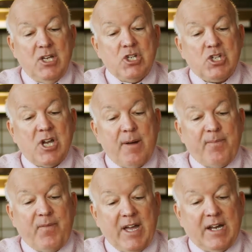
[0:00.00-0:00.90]

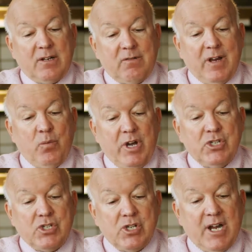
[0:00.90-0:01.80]
Sharp fact, great
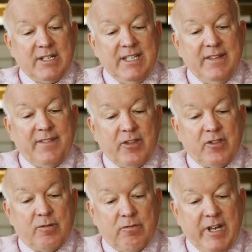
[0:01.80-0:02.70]
white shark teeth are
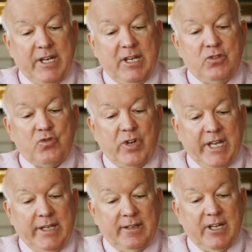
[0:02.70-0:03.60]
serrated,
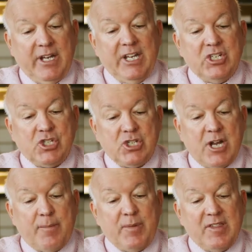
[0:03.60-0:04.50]
triangular, and as
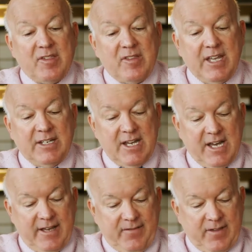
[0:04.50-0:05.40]
sharp as steak
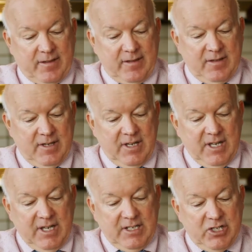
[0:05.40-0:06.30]
knives.
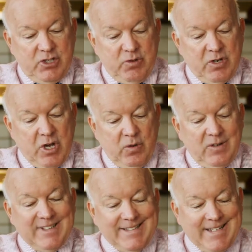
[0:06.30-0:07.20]
Did you know
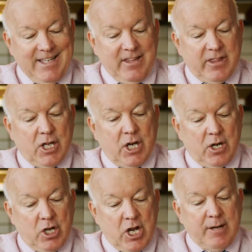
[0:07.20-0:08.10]
teeth
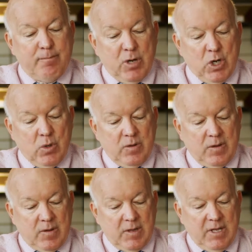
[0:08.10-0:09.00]
are not
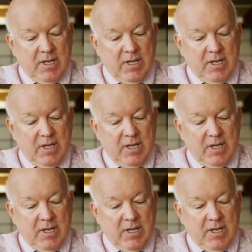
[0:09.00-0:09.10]
bones?